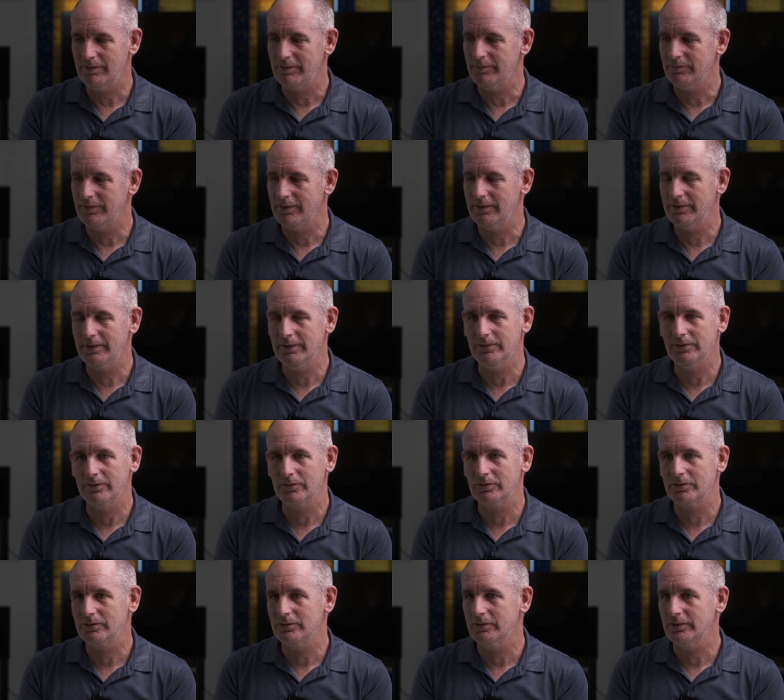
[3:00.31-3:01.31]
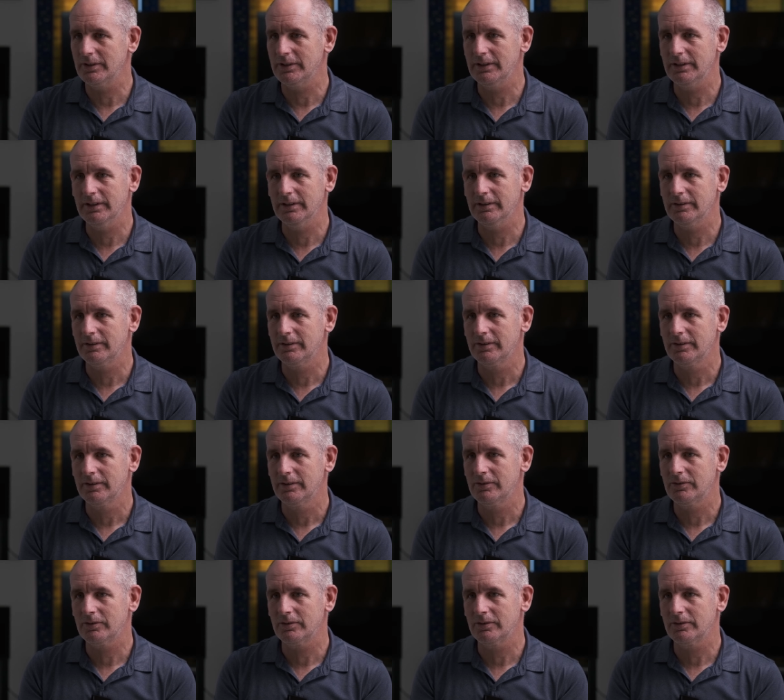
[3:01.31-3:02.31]
a very long school day, yeah
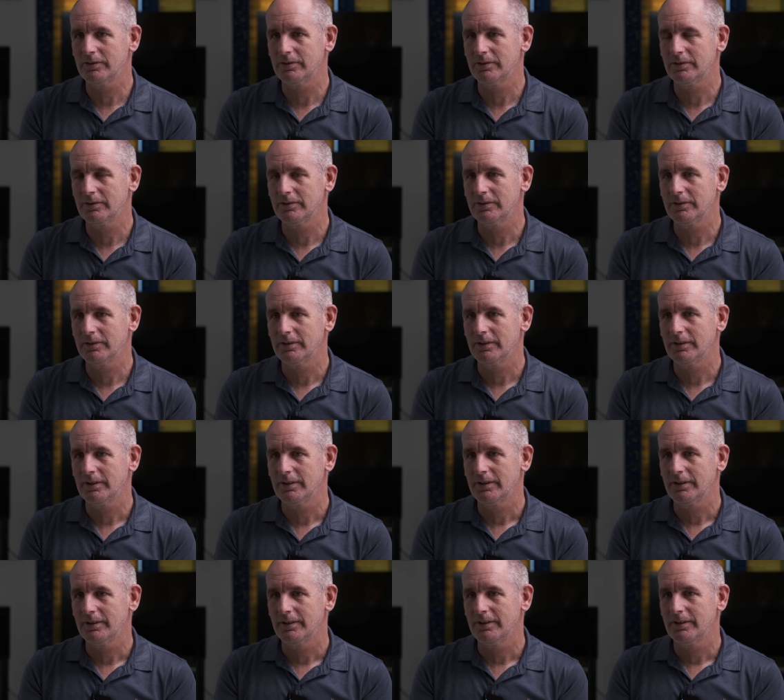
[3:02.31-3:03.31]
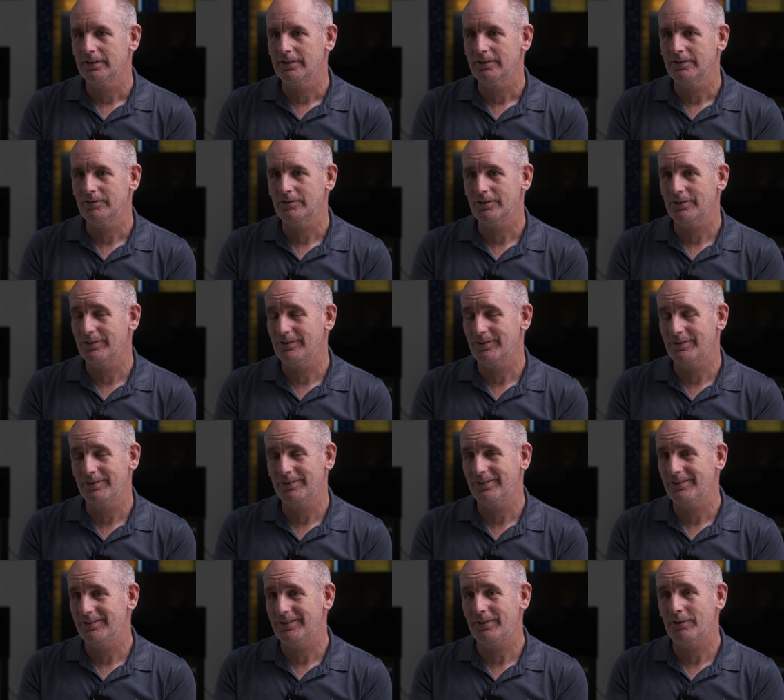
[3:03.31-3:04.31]
because so they live up in the in the villages and so the
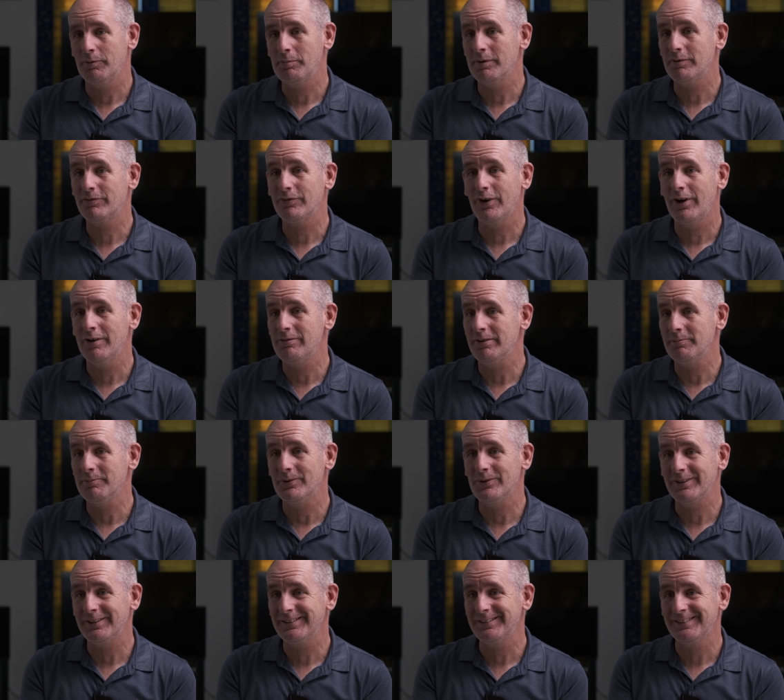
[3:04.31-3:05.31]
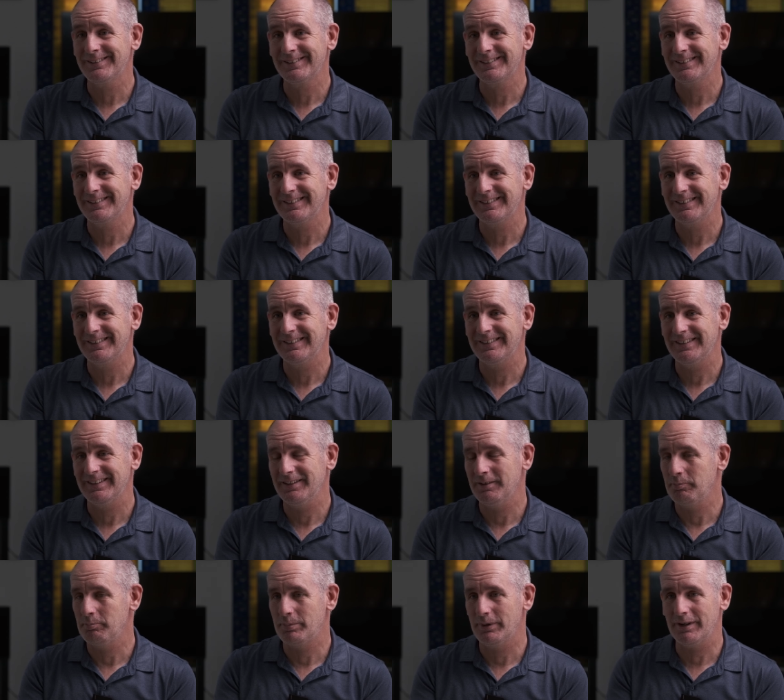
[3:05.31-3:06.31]
mountains. They're up at five in the morning. Yeah.
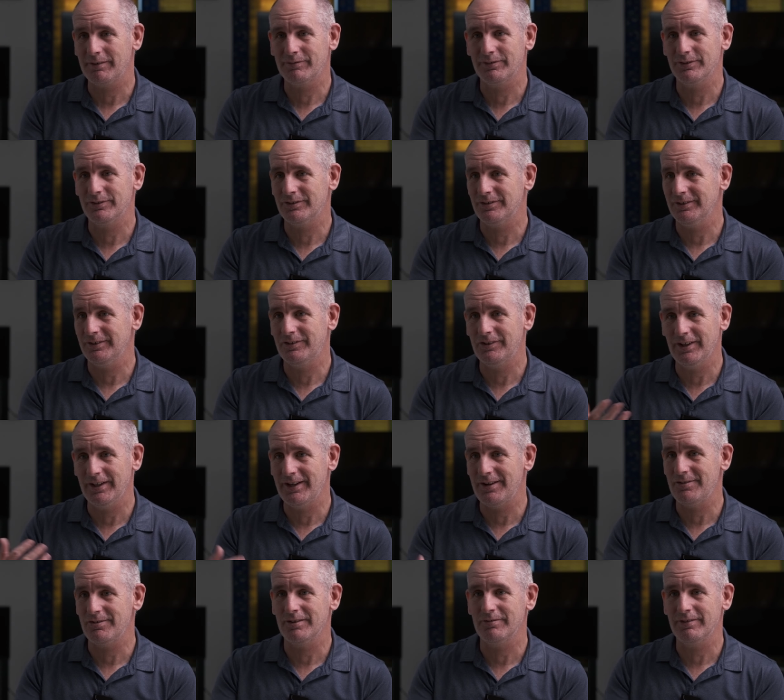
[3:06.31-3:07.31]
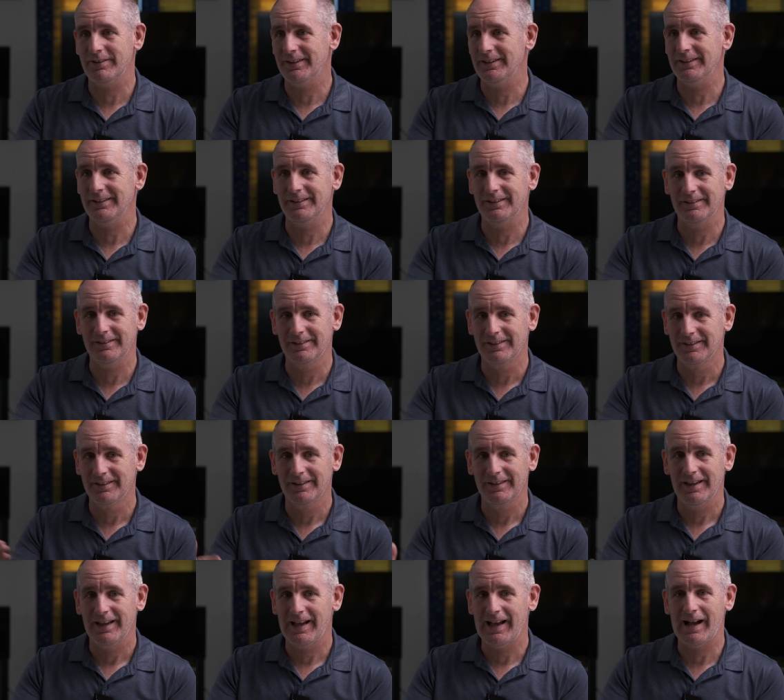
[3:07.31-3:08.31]
And breakfast and change and thing. And
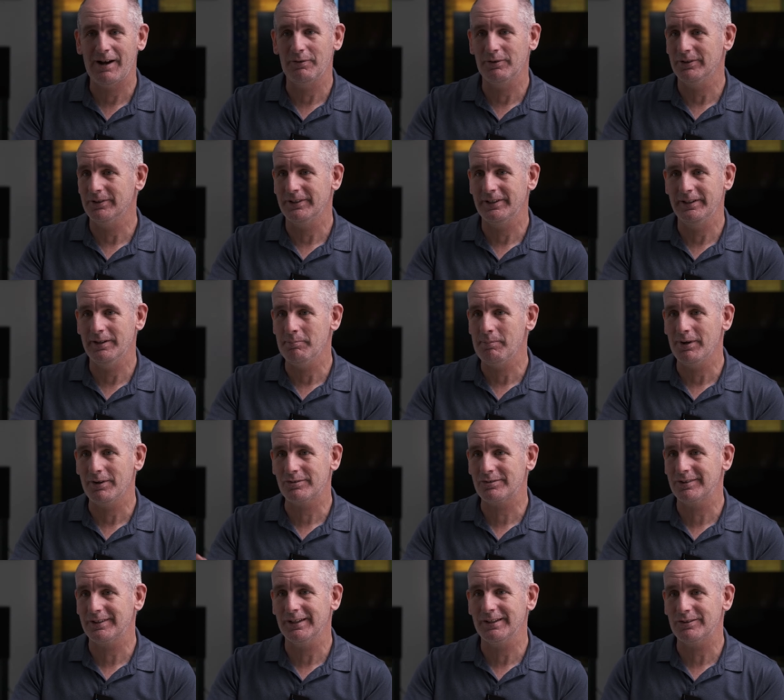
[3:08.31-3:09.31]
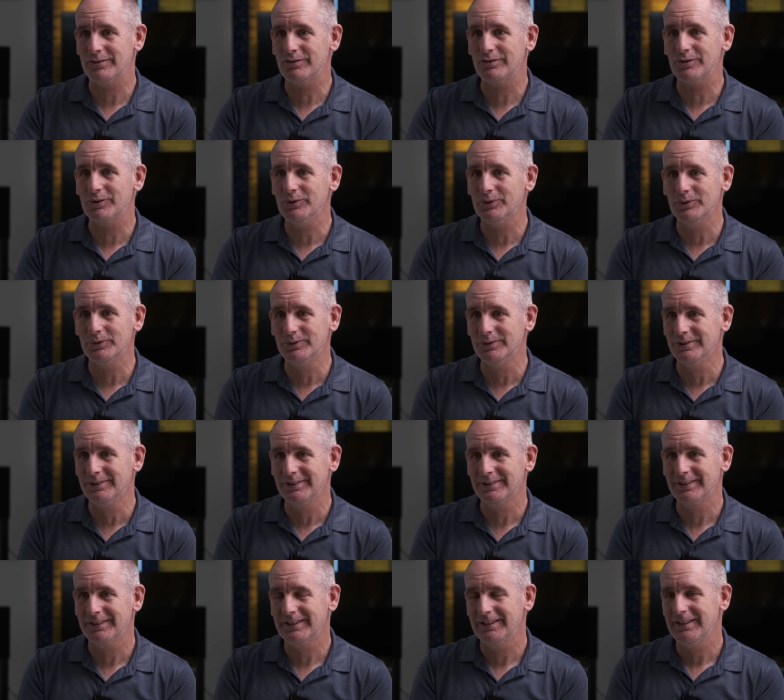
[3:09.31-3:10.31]
hour in the bus to get to school.
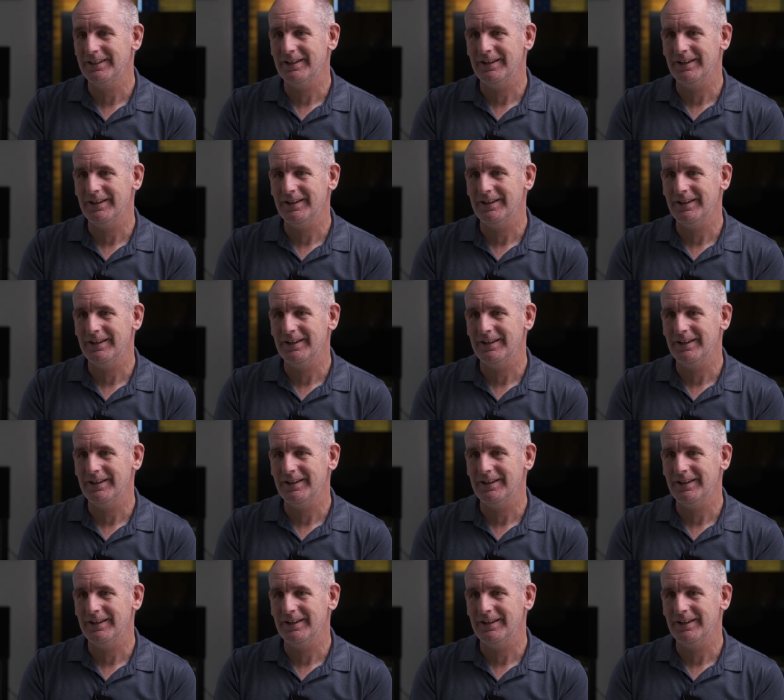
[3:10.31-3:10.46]
Yeah.